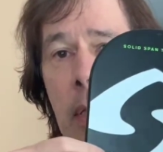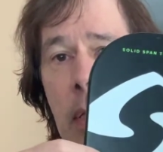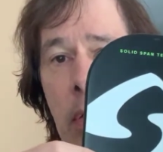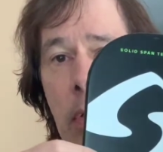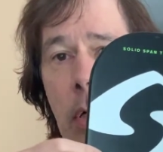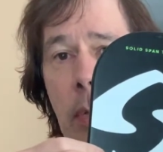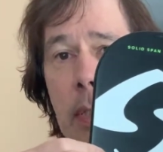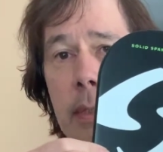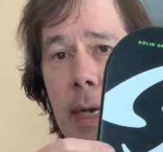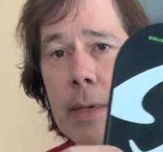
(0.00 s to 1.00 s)
you know, going
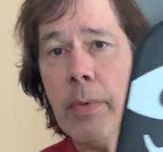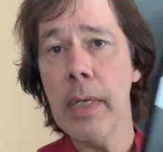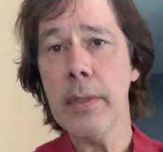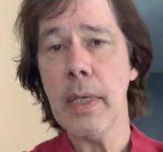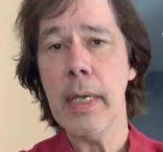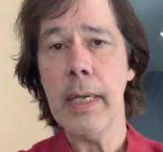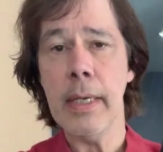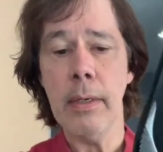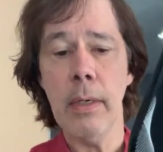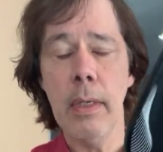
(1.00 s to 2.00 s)
sideways.
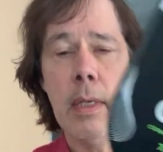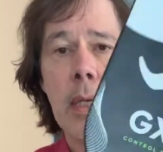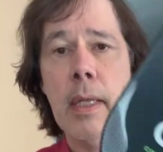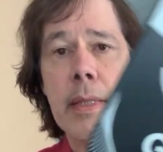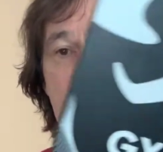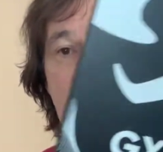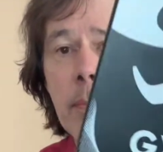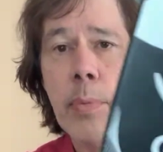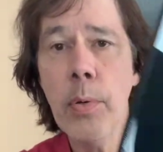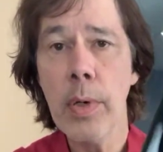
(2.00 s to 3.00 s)
And that's
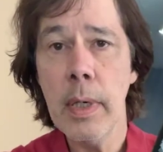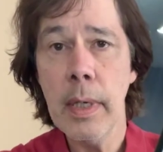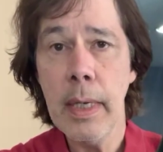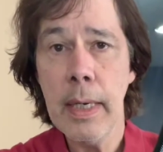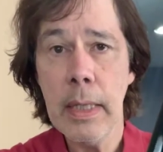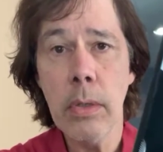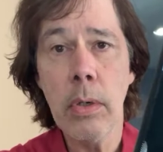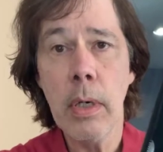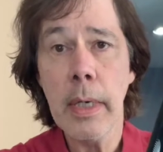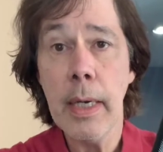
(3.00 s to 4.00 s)
important in a
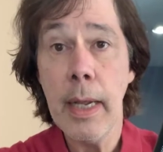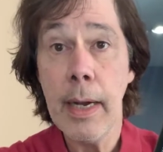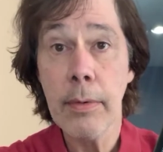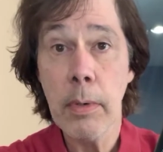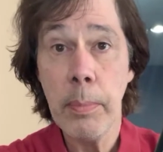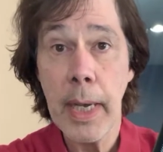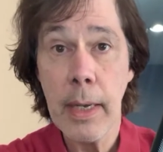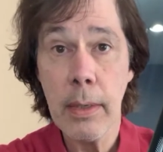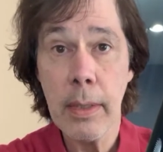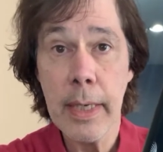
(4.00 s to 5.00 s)
long and narrow
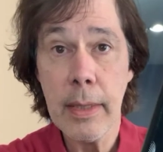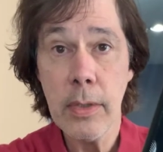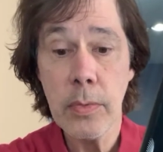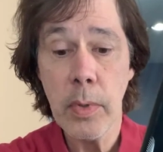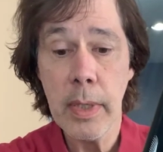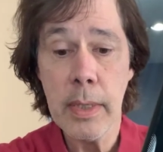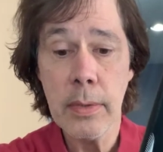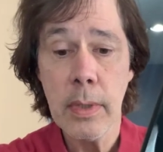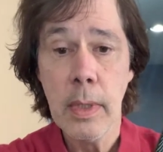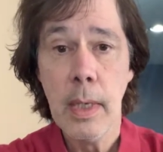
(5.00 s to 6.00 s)
paddle like this one
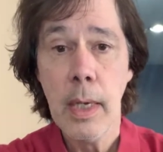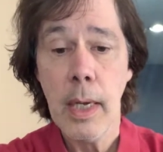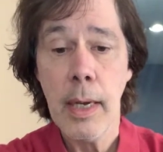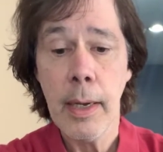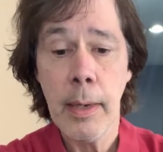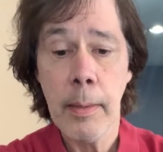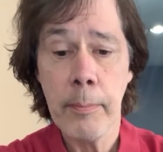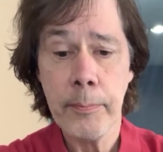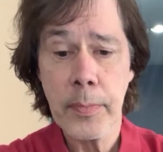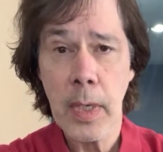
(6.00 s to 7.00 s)
is.
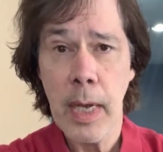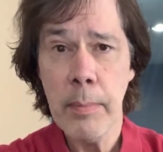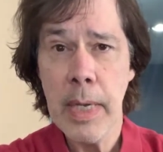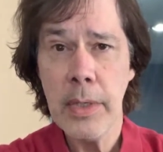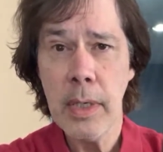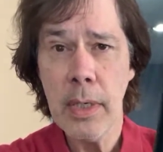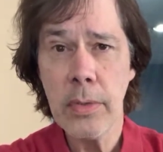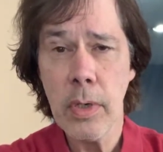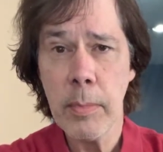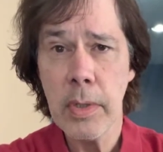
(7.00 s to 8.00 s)
I mentioned
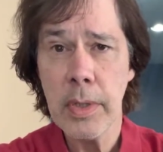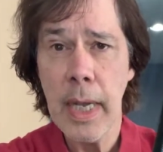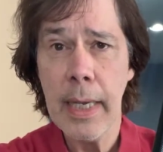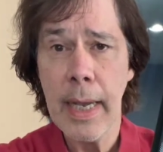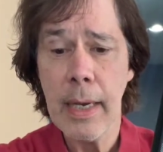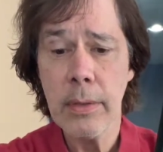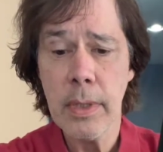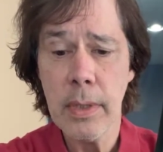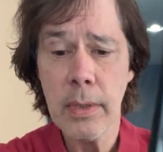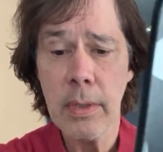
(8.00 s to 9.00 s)
it's almost 8
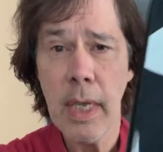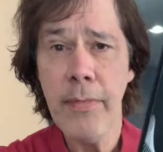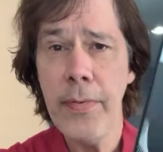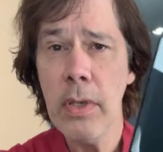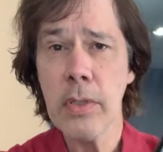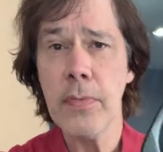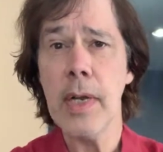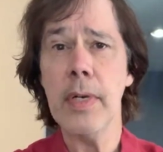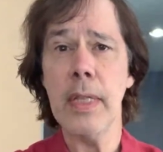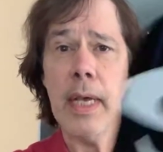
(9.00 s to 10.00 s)
ounces. It feels
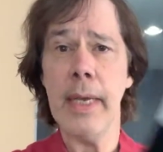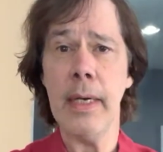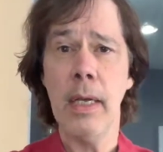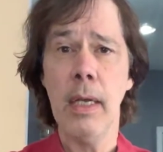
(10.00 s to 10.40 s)
very light